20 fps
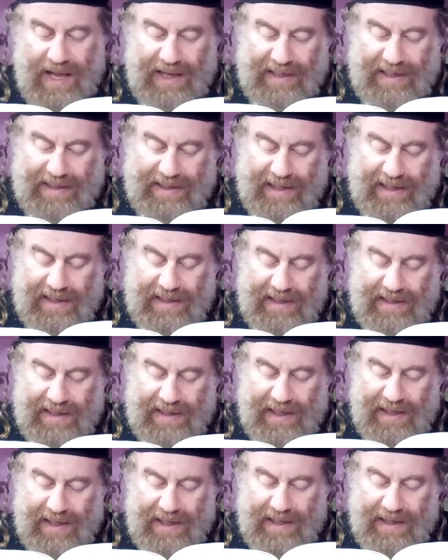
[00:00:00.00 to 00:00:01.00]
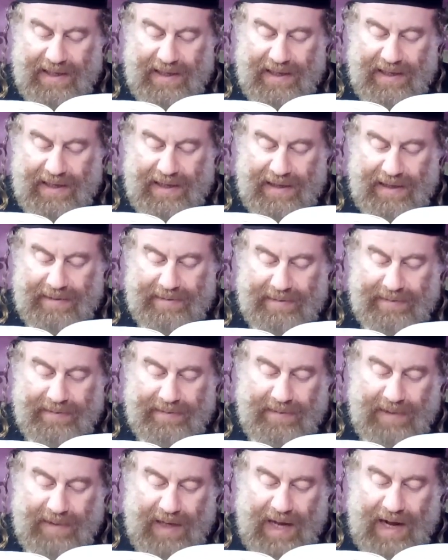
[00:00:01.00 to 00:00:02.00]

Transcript: since in um,